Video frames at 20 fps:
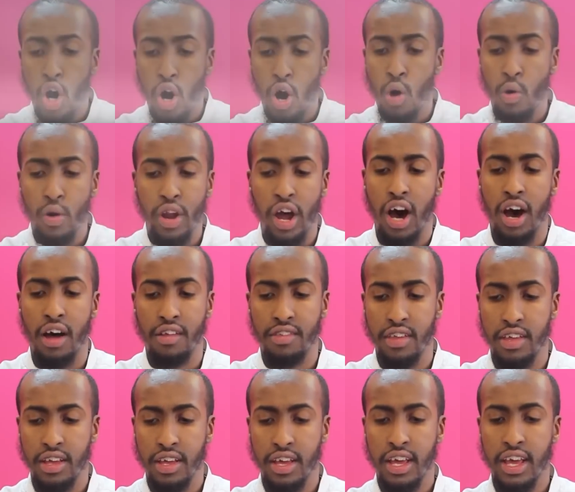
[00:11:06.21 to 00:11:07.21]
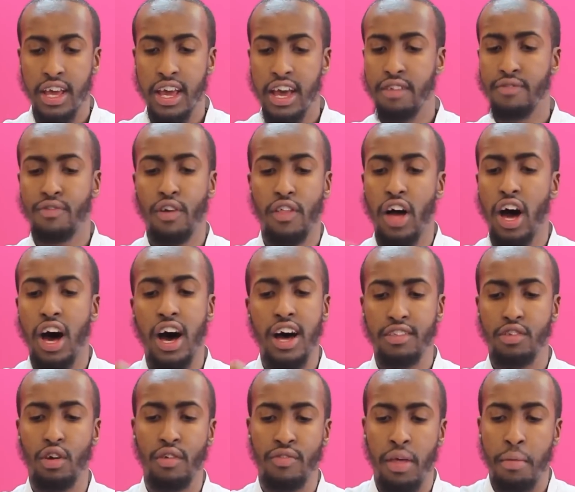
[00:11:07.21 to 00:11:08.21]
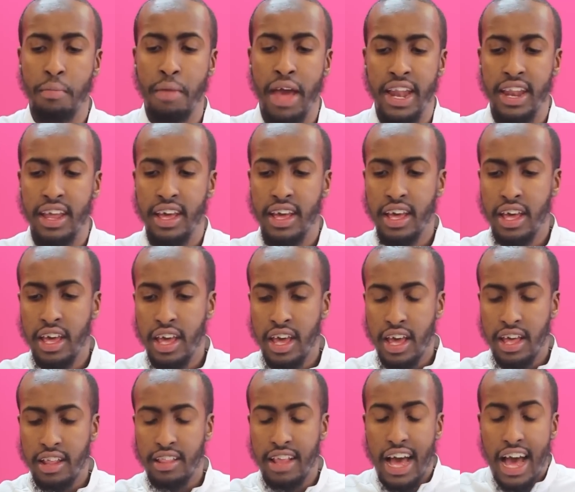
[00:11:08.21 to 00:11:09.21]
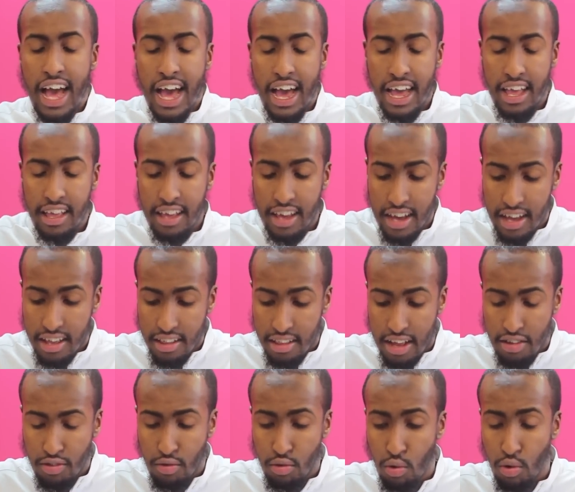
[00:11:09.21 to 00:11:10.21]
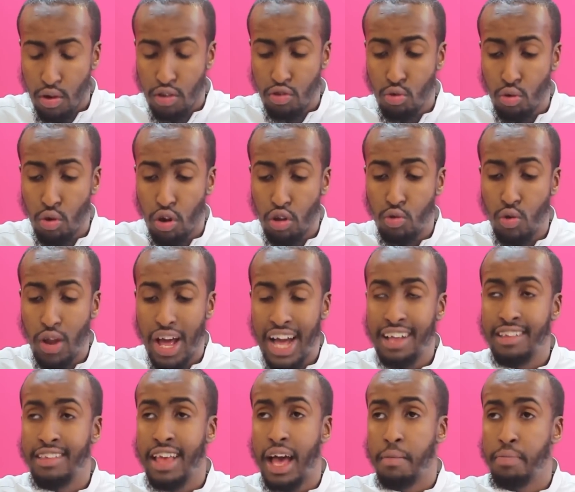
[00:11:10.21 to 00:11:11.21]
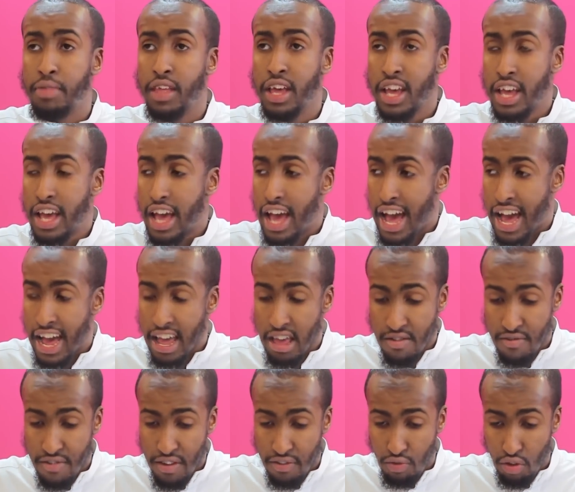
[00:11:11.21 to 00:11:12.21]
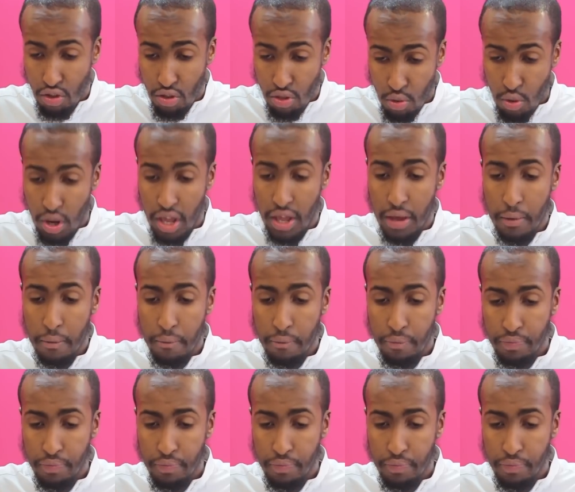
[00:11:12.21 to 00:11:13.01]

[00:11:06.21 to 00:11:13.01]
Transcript: her own heart and for the hearts of the men. That, ayah, that Surah Al-Ahzab, Ayah 53.